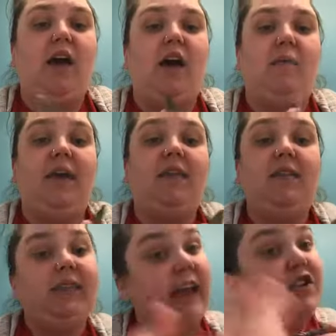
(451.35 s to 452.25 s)

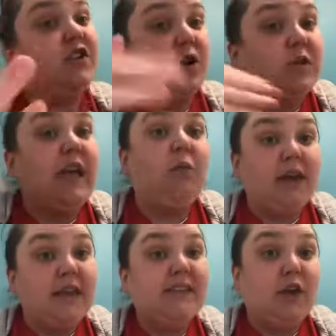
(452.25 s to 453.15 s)
And that just goes like what
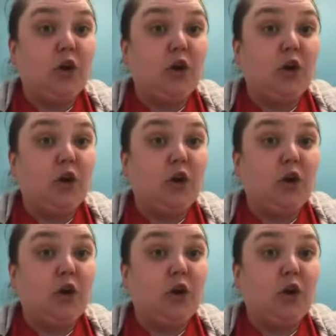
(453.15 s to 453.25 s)
I said